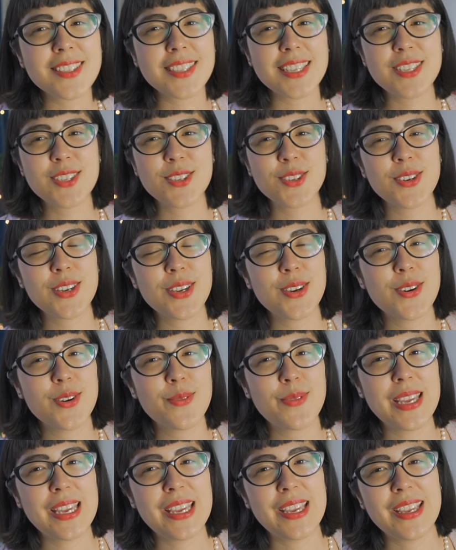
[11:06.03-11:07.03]
Just enjoy your
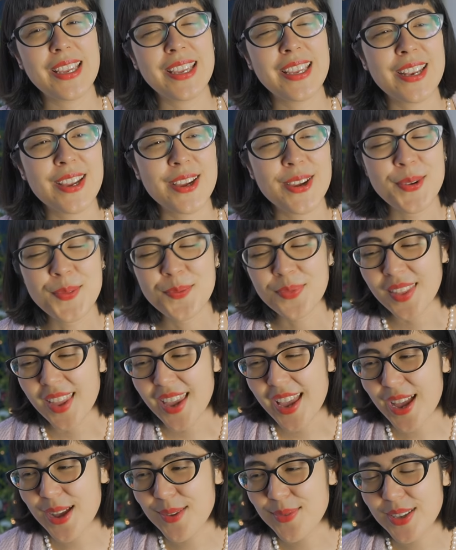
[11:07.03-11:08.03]
hobby, you know.
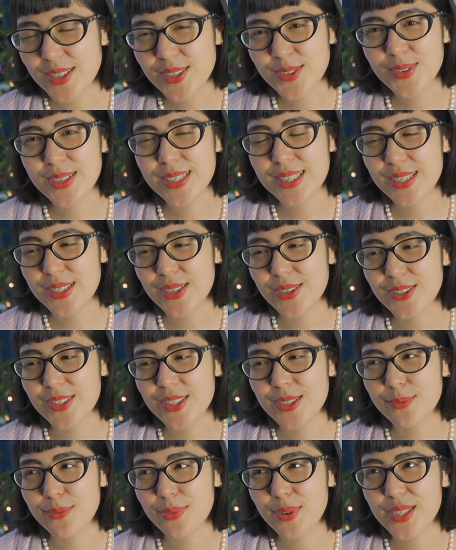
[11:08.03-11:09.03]
Um, there's always this
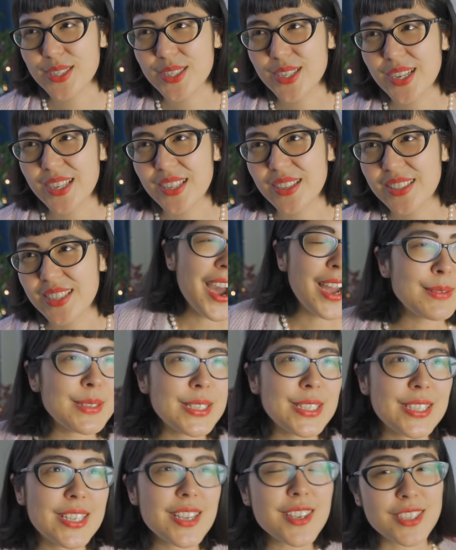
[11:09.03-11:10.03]
constant pressure.
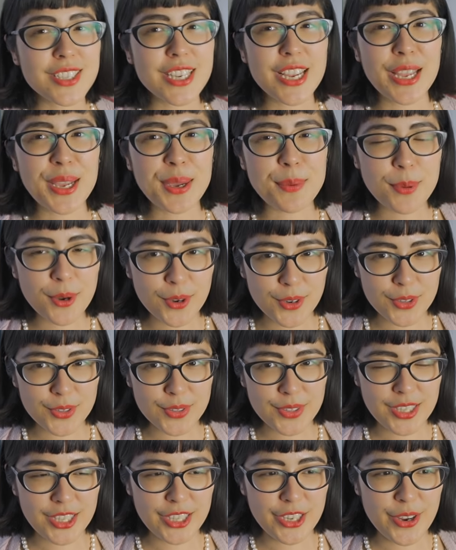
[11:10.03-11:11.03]
I'm just touching
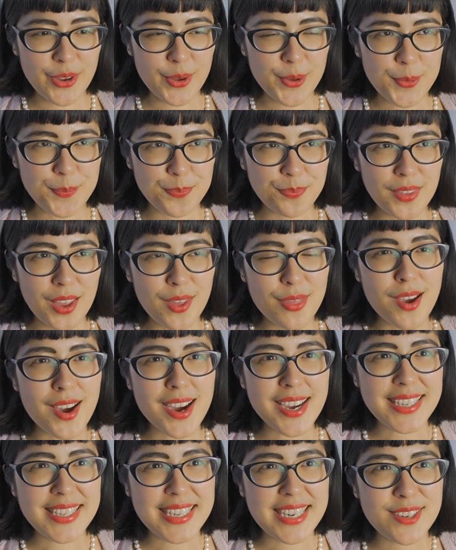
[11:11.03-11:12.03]
upon, you know,
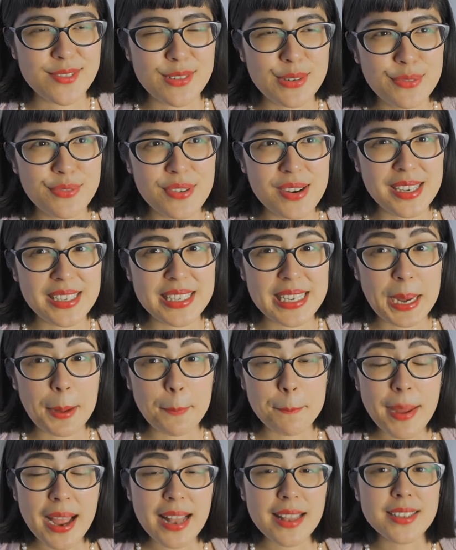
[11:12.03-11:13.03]
the idea of
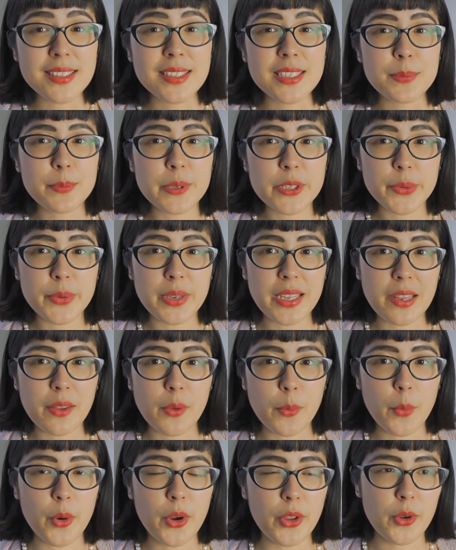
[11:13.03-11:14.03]
finding balance
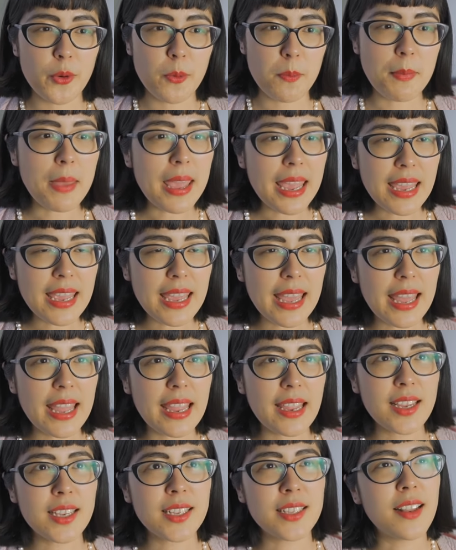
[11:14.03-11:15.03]
between what you're
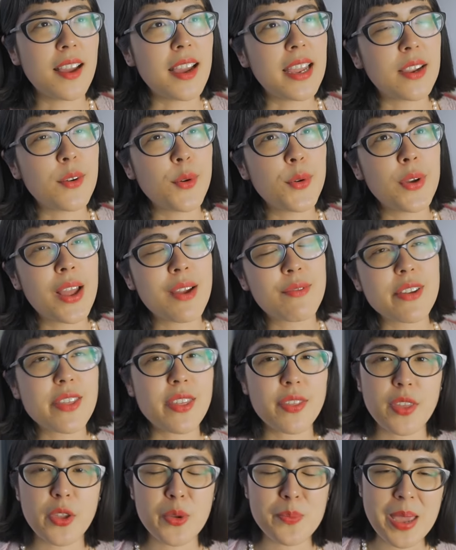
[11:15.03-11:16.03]
making, like
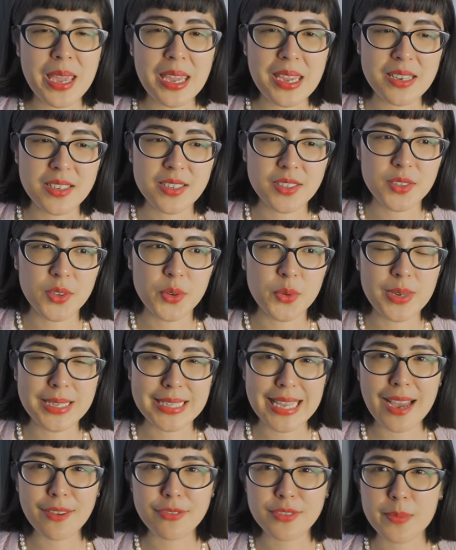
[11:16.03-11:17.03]
everything that you're making doesn't
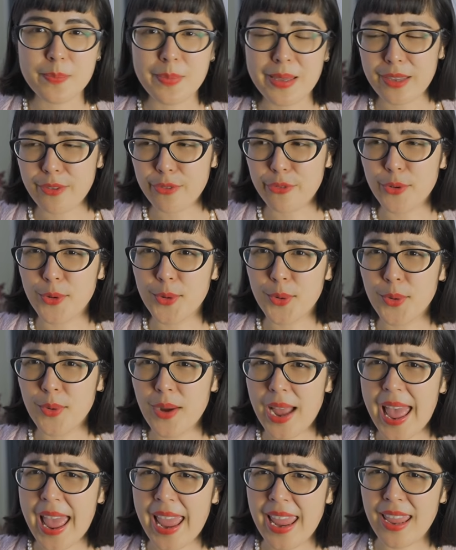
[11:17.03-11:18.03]
always have to be
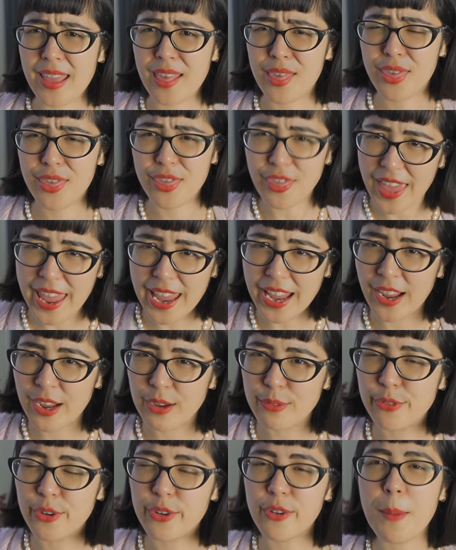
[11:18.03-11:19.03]
for a
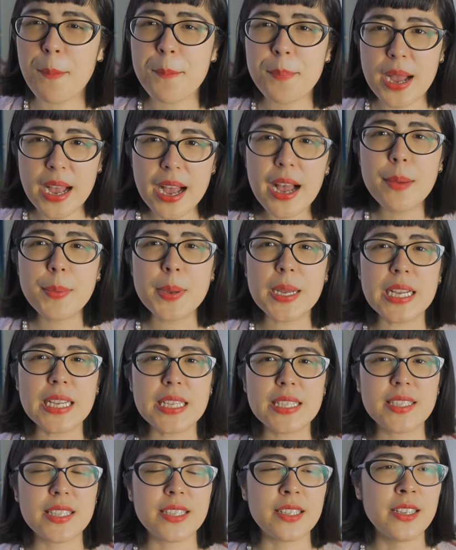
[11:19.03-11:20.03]
thing, for a
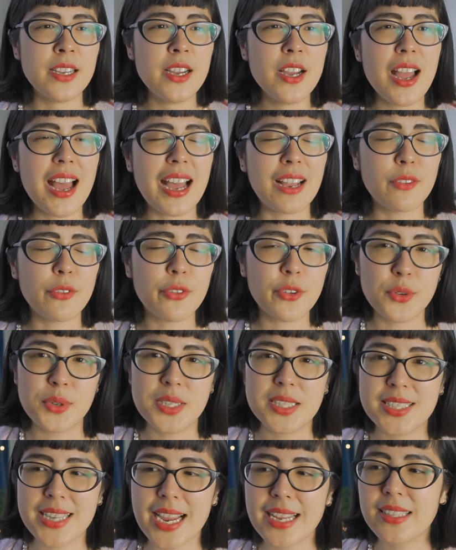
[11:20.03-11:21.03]
purpose and, and
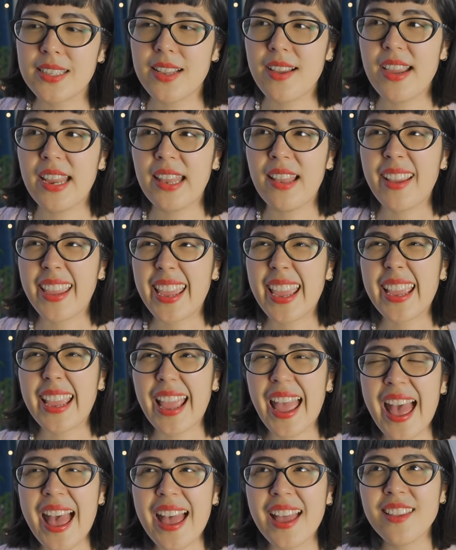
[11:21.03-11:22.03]
for a deadline. Like
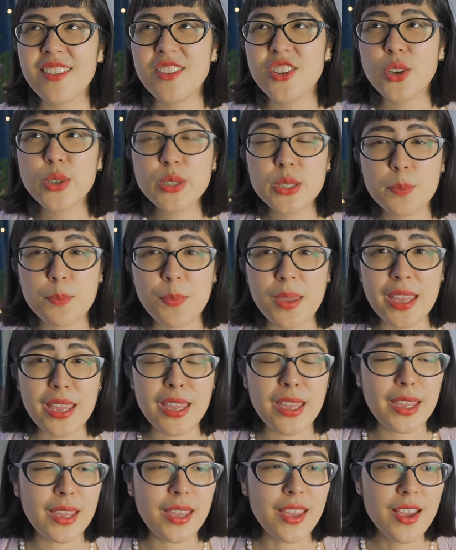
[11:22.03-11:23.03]
it can just
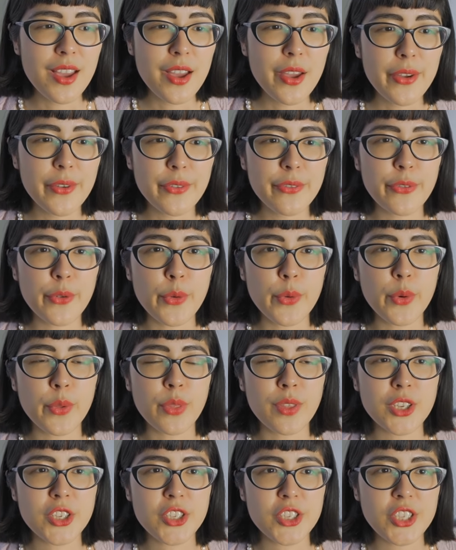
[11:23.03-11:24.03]
be
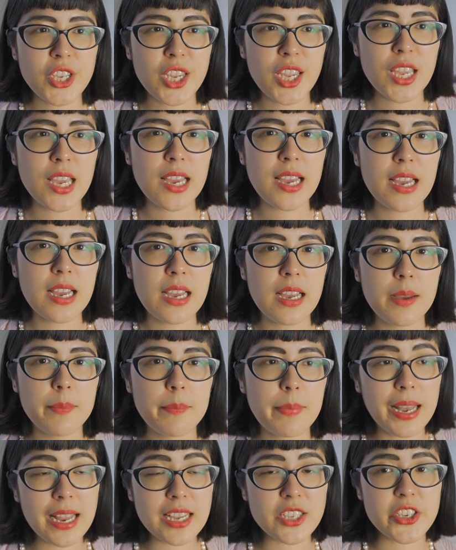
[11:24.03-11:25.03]
for the
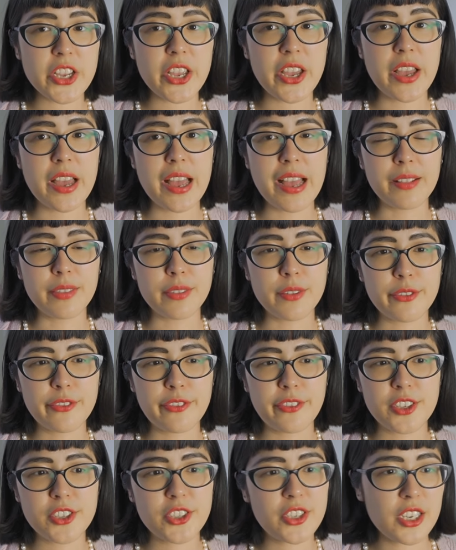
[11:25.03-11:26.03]
sheer pleasure and the
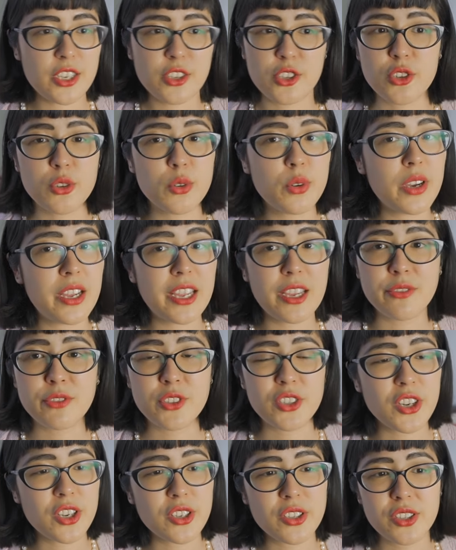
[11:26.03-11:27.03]
sheer joy
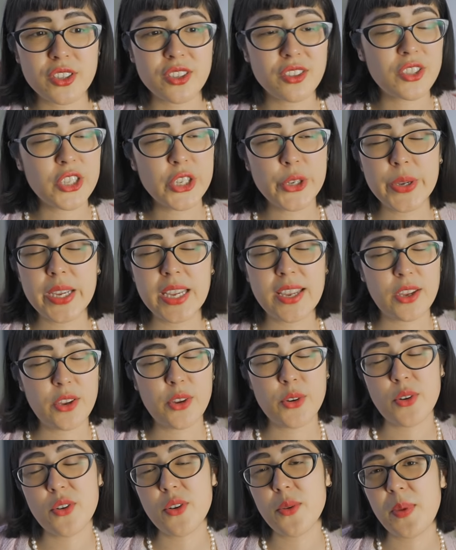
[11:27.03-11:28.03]
of just doing
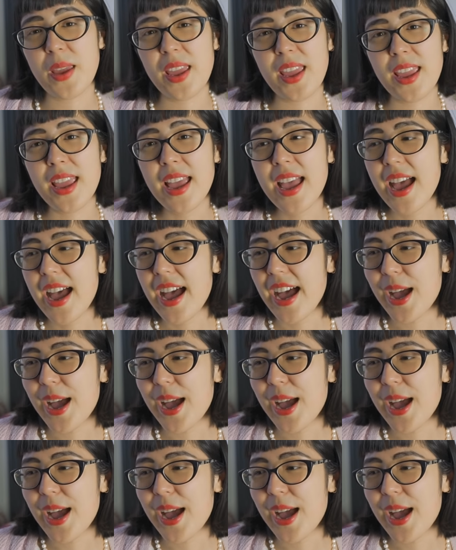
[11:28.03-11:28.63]
your hobby.